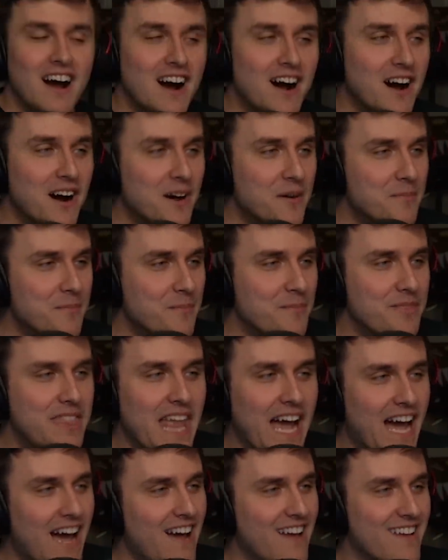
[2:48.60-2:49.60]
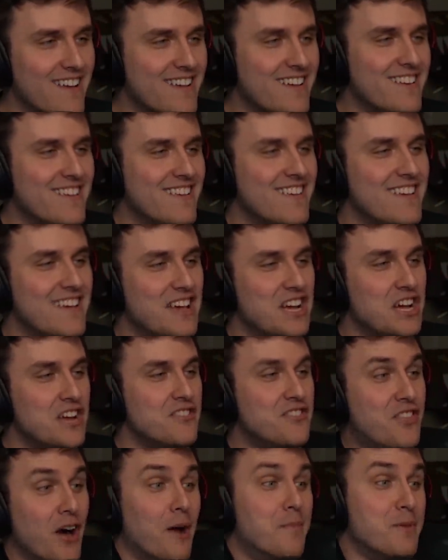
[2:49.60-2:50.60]
Um,
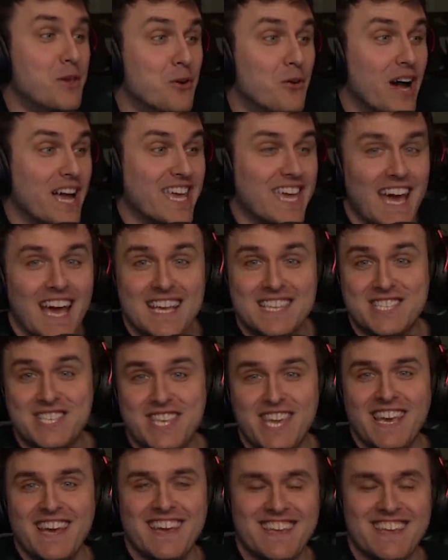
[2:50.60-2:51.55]
W, I guess.